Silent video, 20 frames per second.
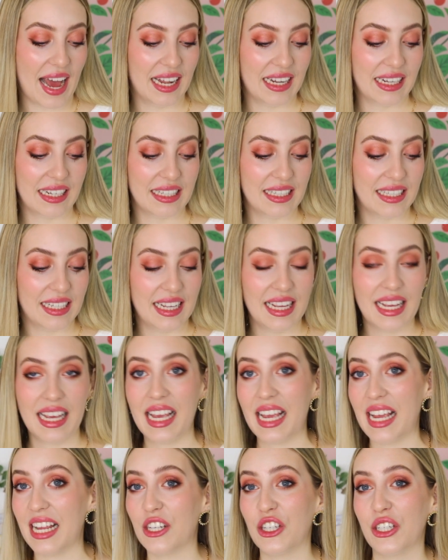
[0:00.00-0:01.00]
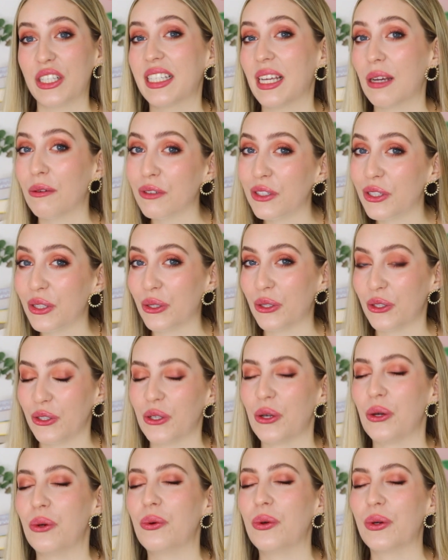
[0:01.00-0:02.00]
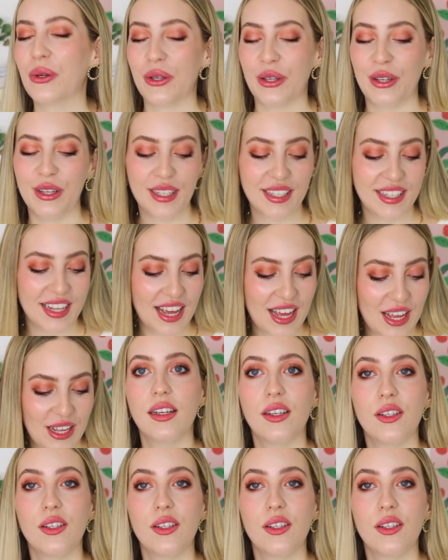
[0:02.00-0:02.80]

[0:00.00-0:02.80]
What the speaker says: and it just sounds so good.